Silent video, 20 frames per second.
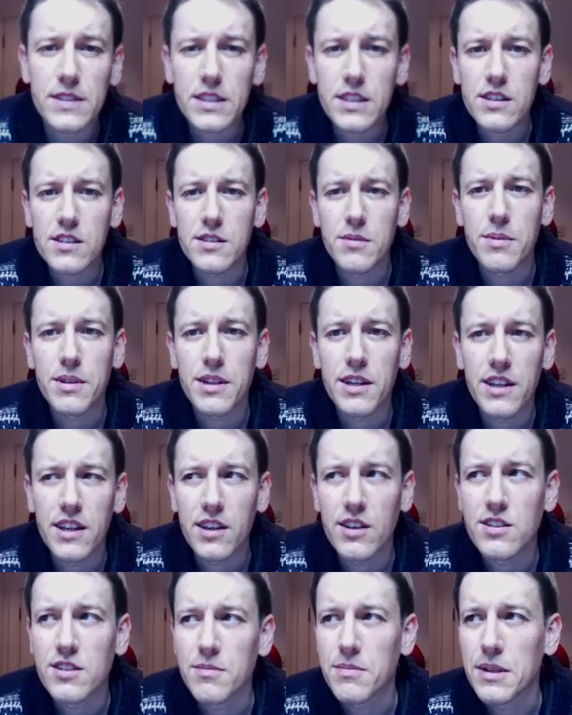something I know
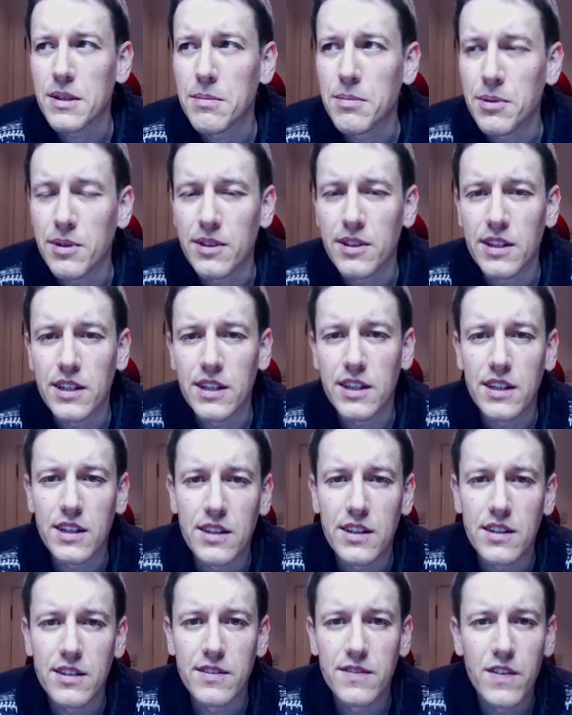some people
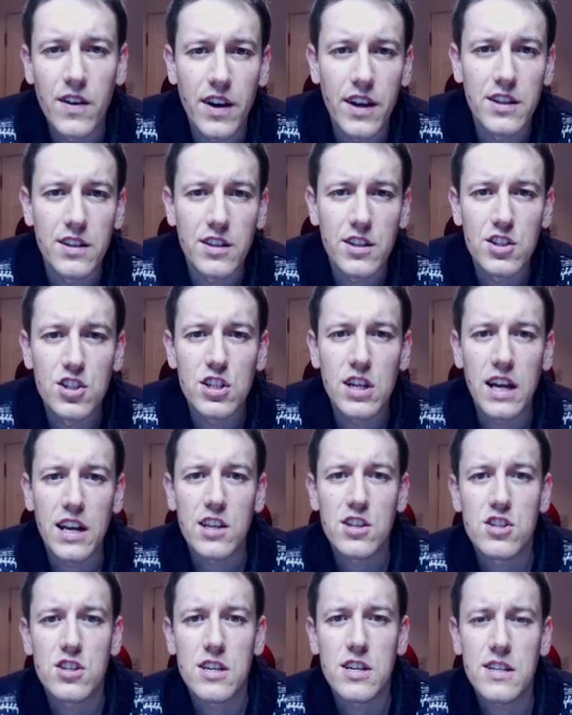uh, find
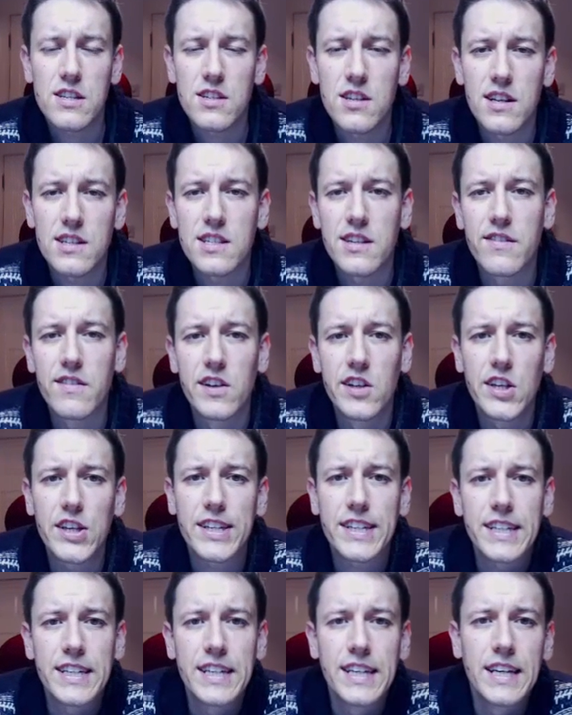challenging so let's have a
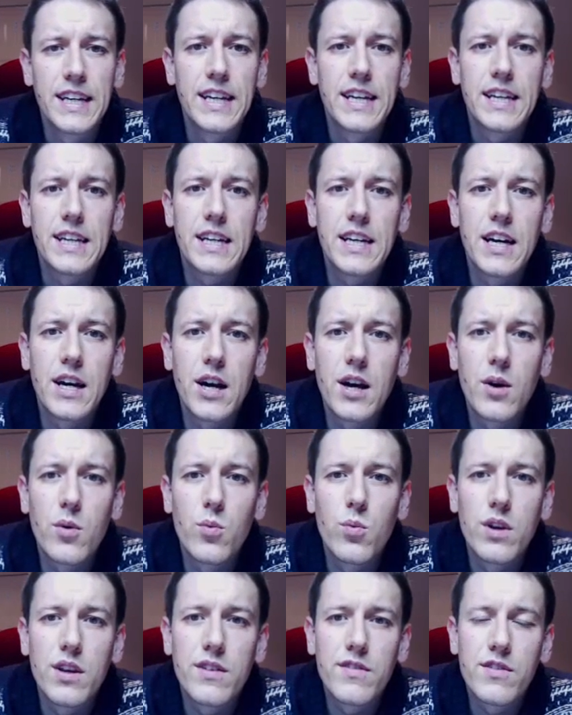look. Uh,
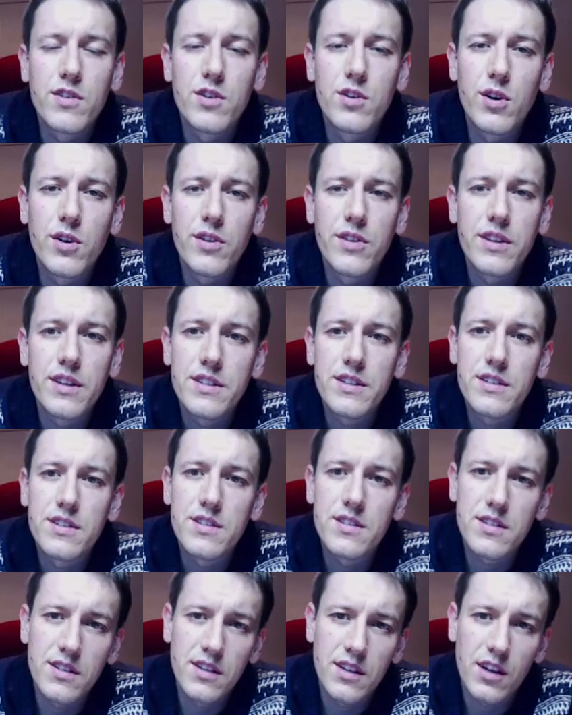we've got
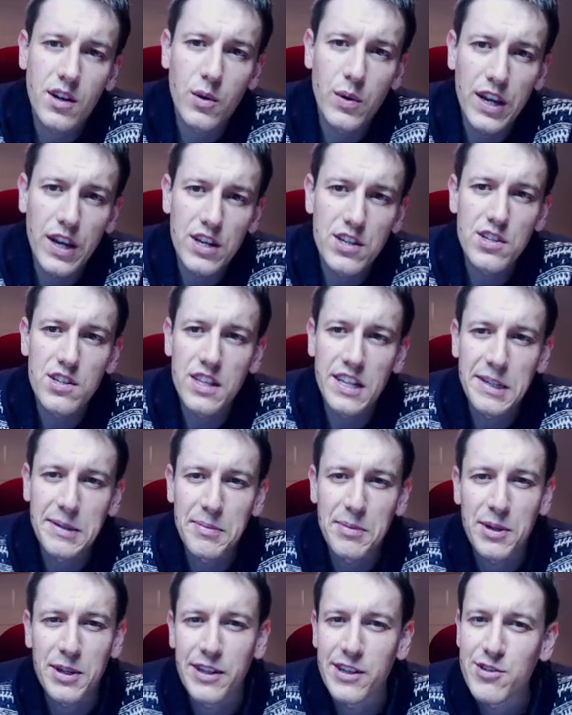this equation that I'm
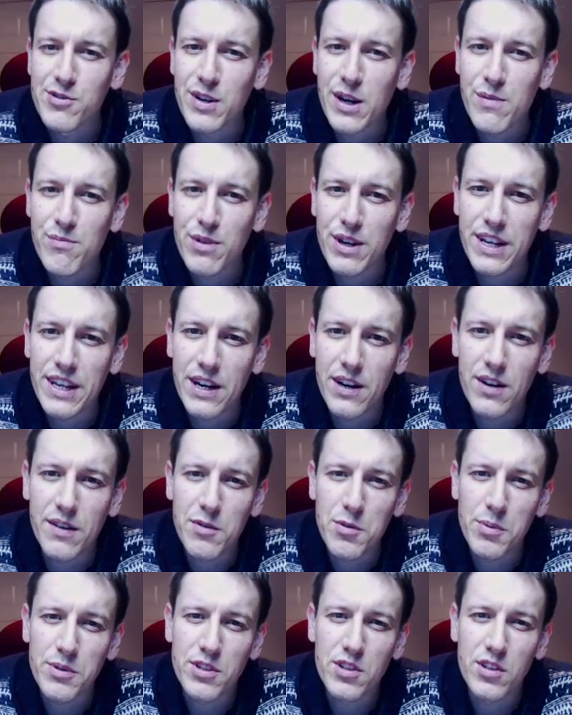not going to try and read out and
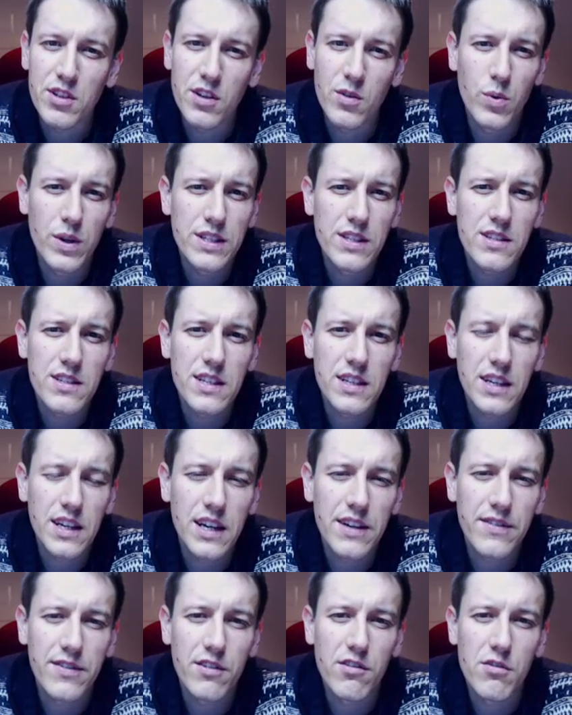we want to know when does it
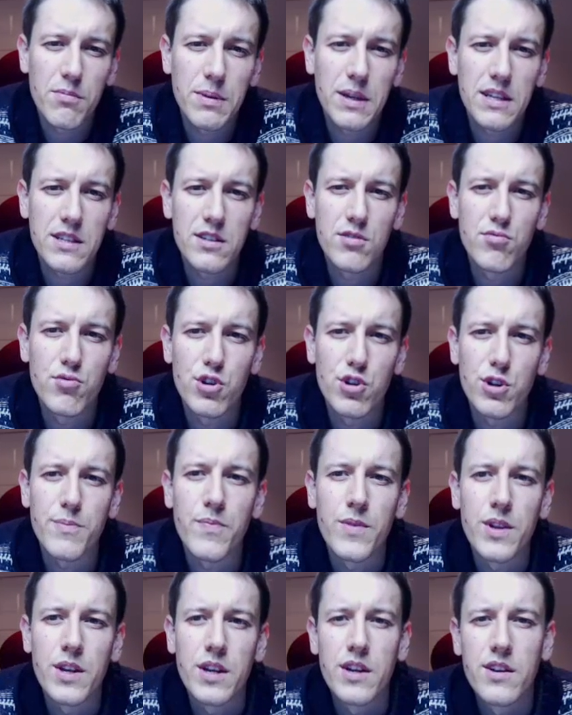have a repeated root.
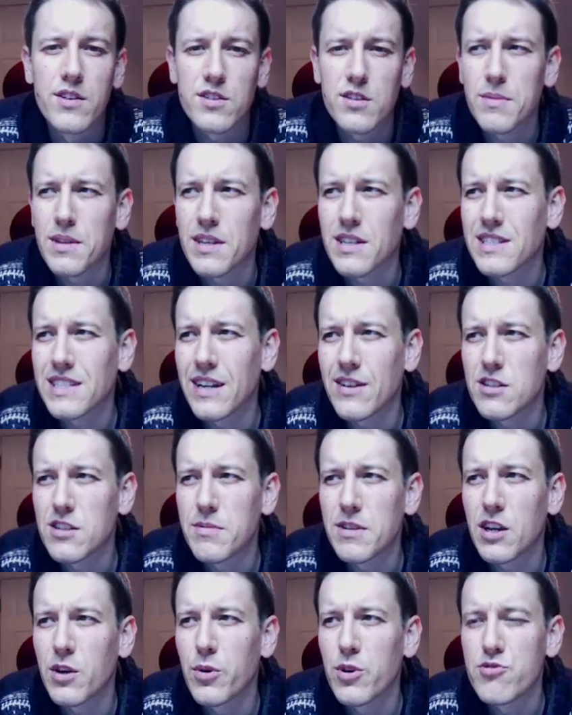Something sounds a
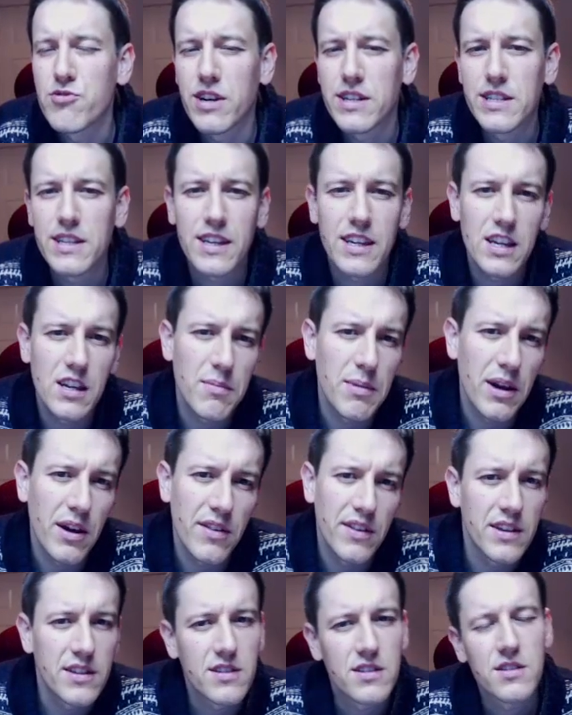bit quadratic here
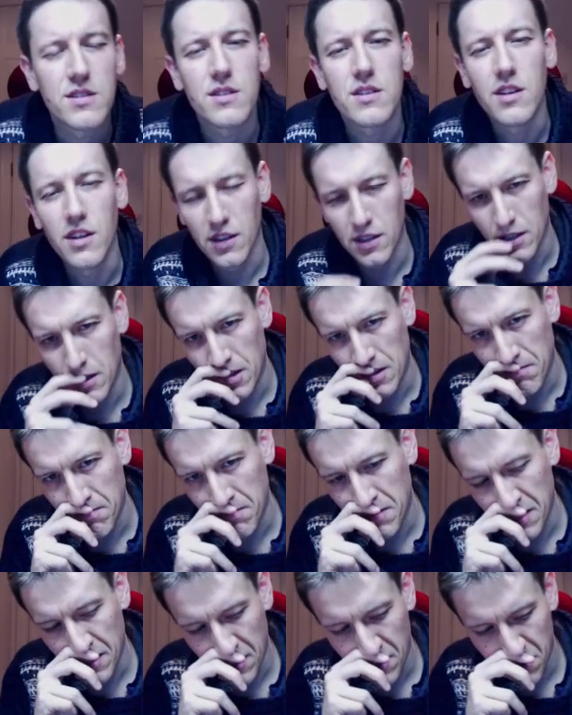about this to
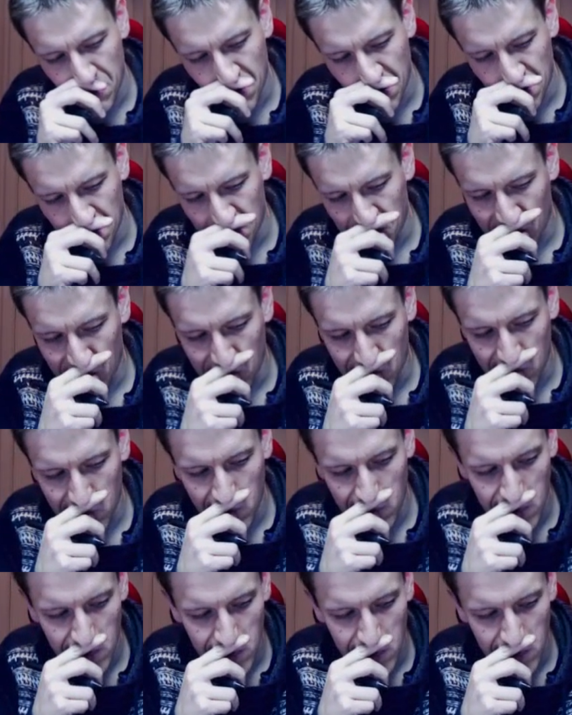be asked whether we've got a